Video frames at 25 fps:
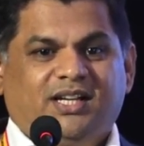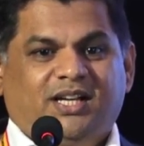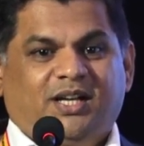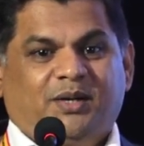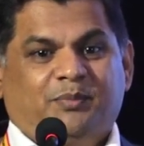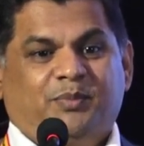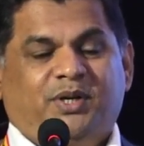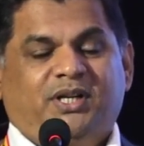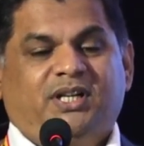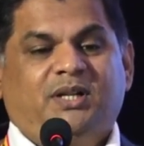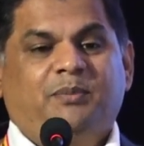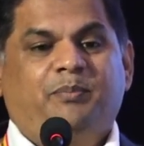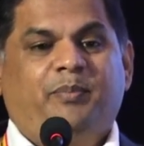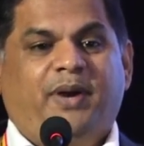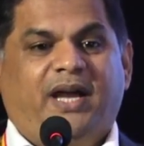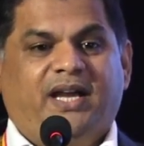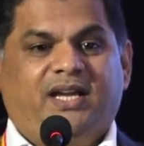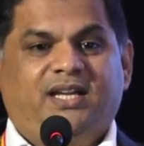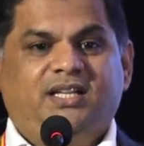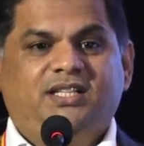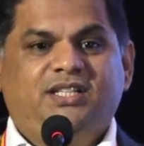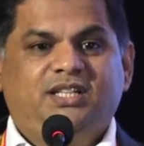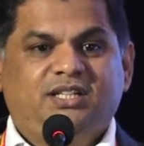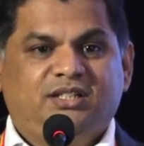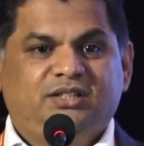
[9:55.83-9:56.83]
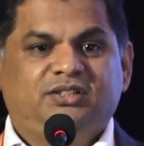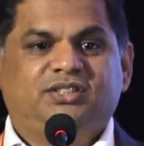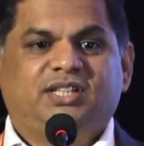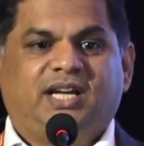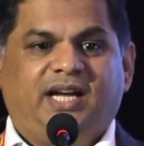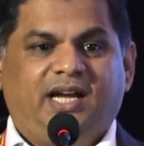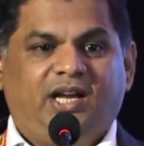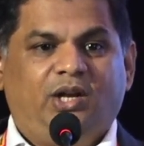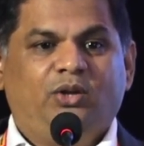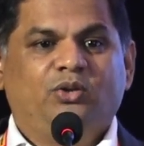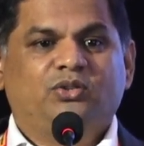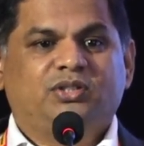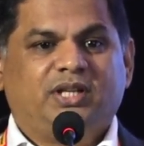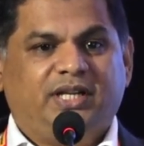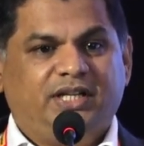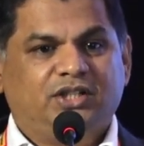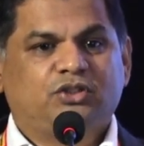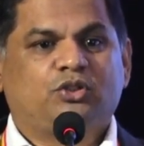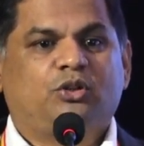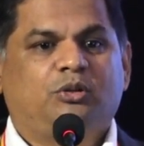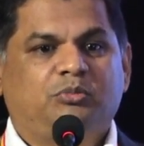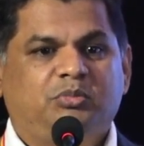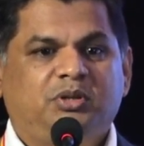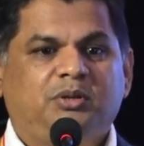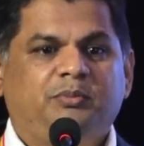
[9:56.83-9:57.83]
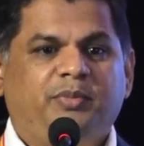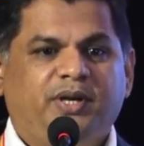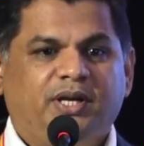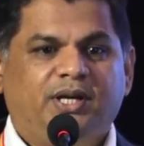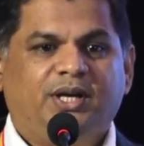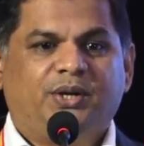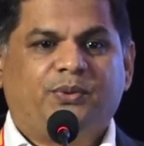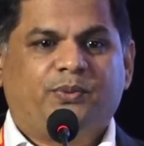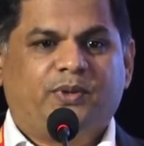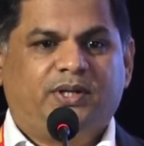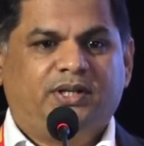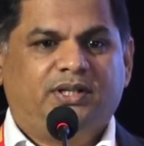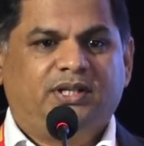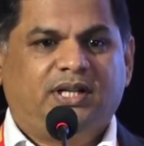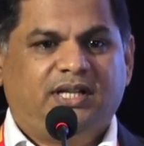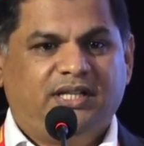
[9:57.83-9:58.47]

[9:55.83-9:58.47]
but the packaging silo size could be bigger one,